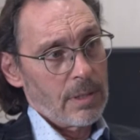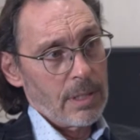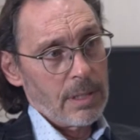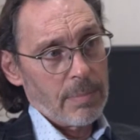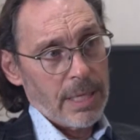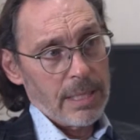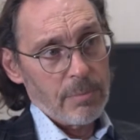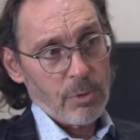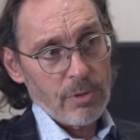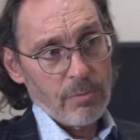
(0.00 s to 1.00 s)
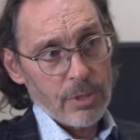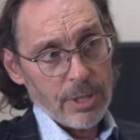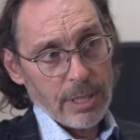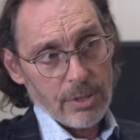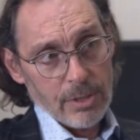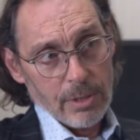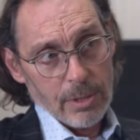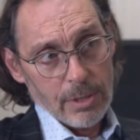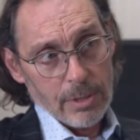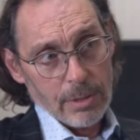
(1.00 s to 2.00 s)
Did the pain improve once you got the
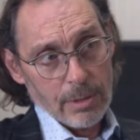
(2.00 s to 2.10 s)
steroids?